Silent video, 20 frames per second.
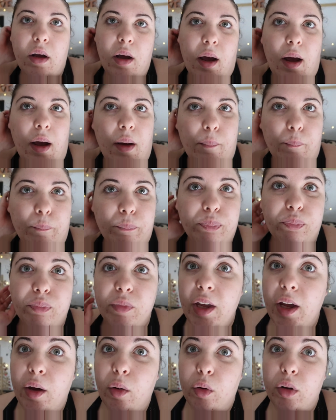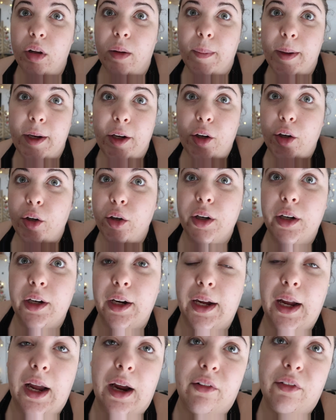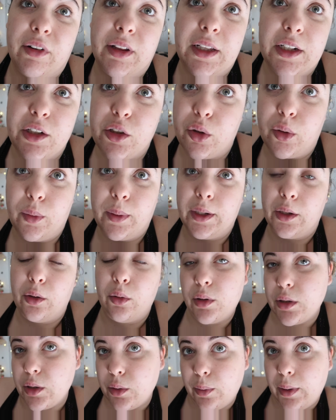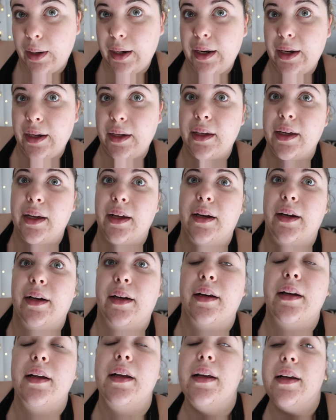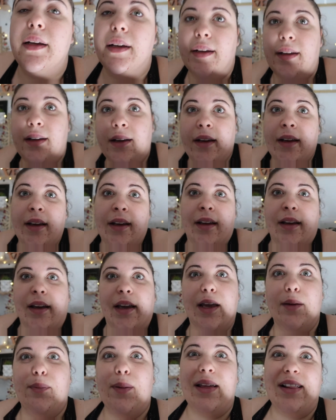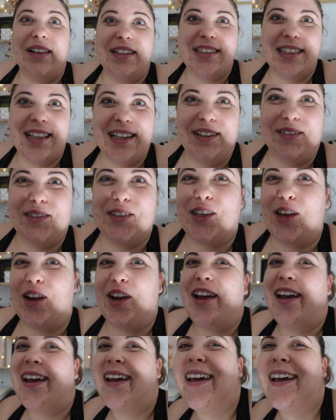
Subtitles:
yeah, all on my own, and I can't really do it when Noah's awake and he barely sleeps, so